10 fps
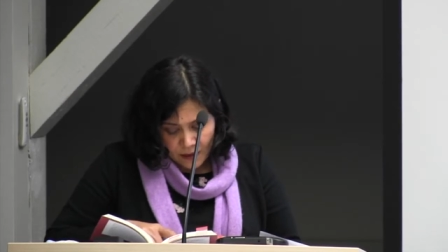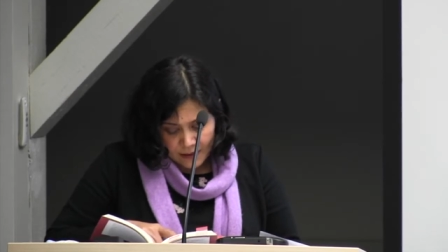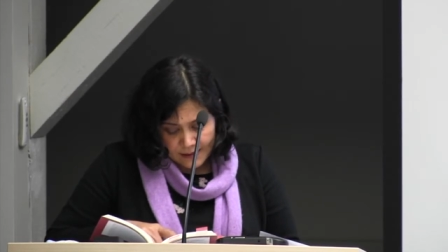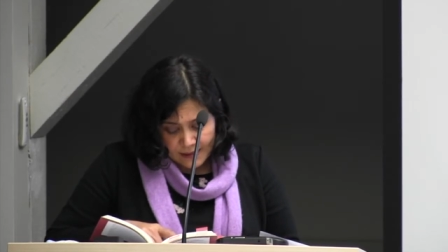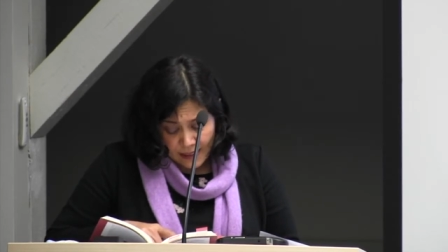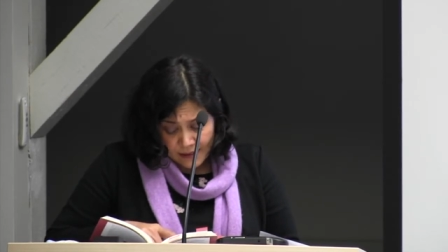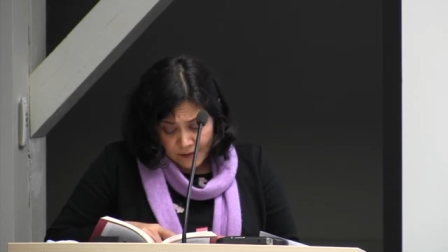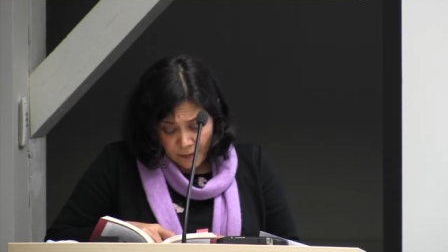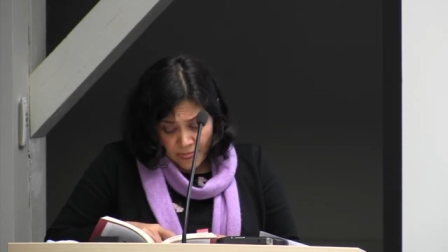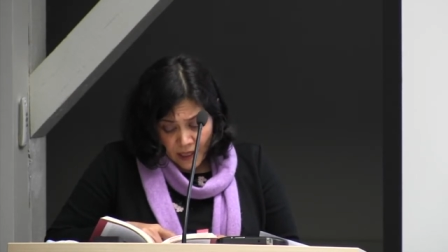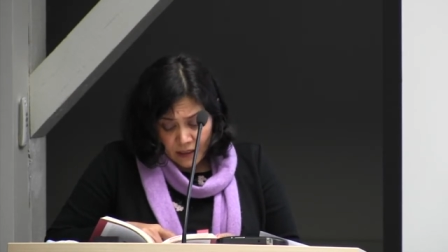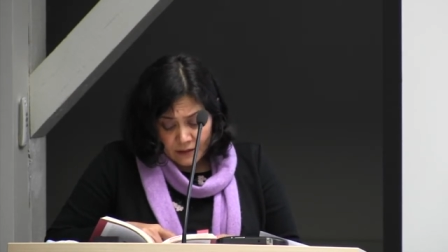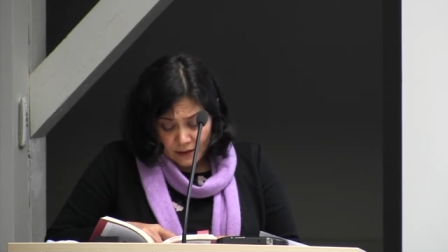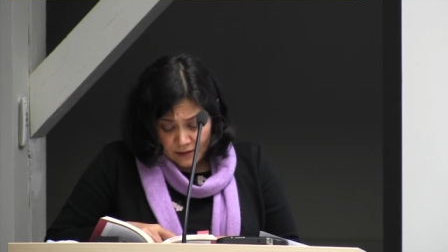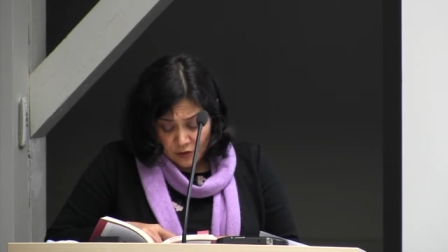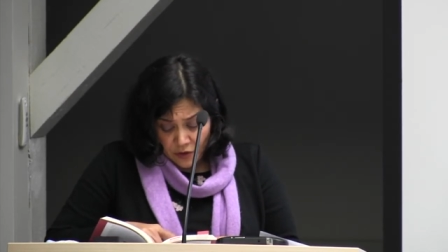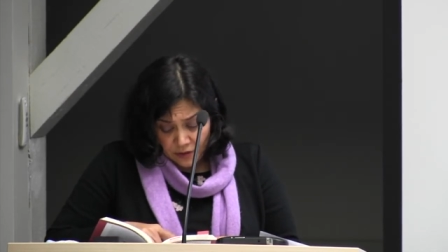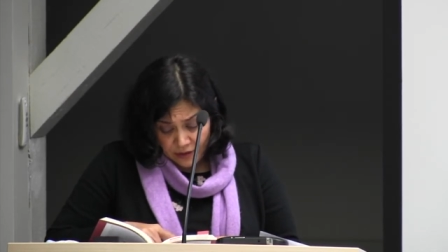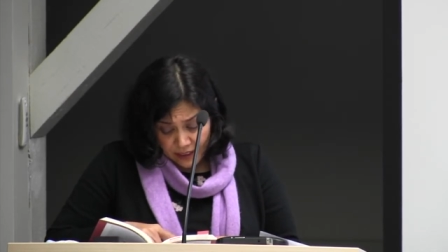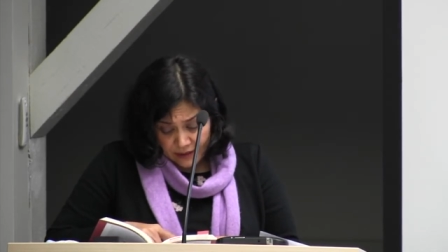he says, the
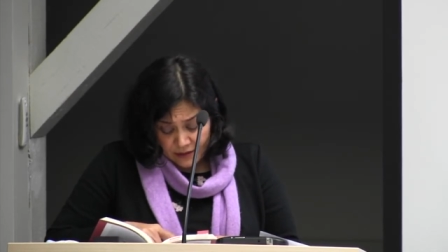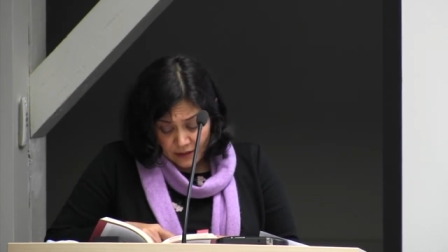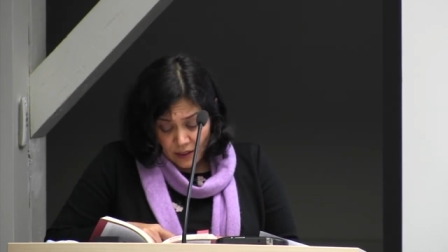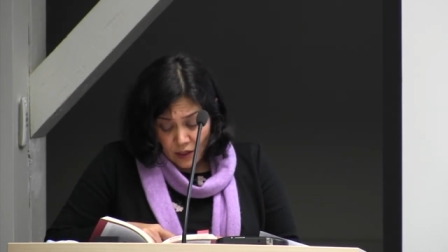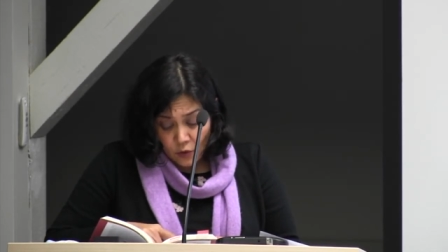surrogate